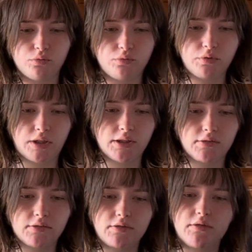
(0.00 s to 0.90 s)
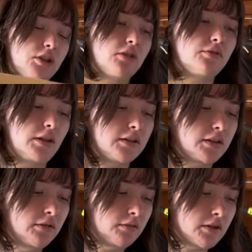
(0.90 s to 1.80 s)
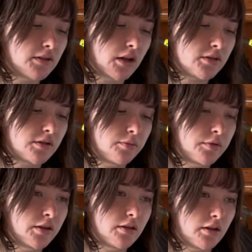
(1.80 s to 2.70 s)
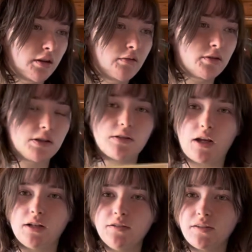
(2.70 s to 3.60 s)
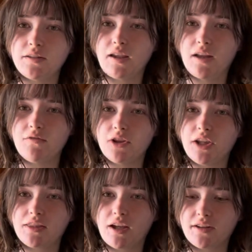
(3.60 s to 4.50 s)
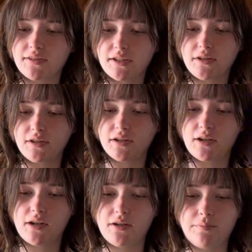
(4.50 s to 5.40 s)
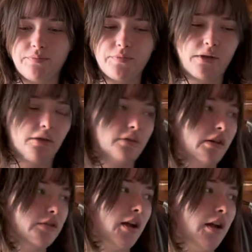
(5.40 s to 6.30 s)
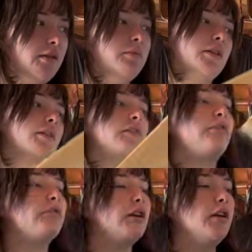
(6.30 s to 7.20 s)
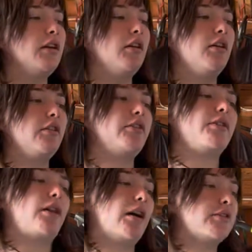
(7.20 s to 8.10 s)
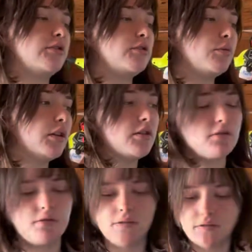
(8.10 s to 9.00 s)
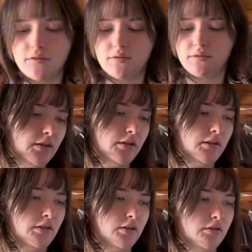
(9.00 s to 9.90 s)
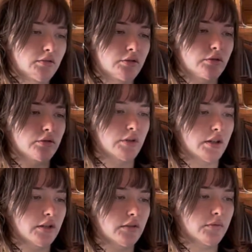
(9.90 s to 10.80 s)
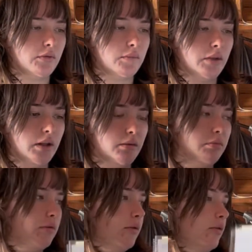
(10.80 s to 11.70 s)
Okay. A fake skin, which is actually pretty thick, which is nice. I feel like that is a good telltale sign because of the last ones. Transfer paper